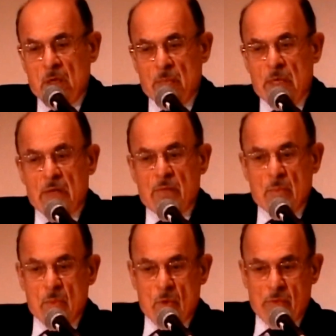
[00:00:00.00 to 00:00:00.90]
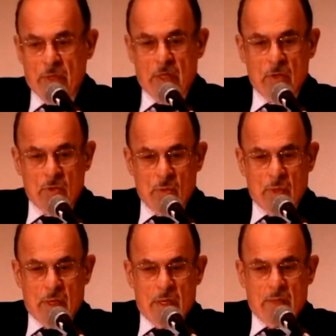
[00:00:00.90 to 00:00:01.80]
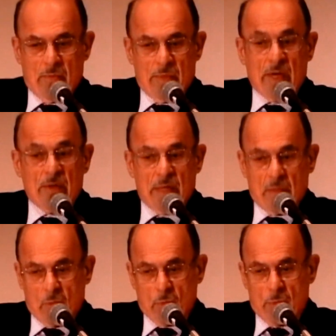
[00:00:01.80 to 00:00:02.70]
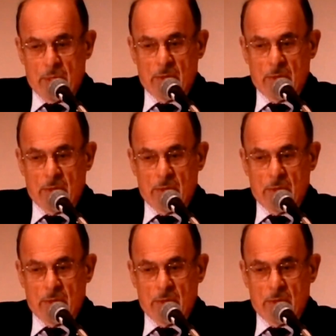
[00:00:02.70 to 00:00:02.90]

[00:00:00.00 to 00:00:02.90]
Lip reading: many of them moving into a kind of daredevilry,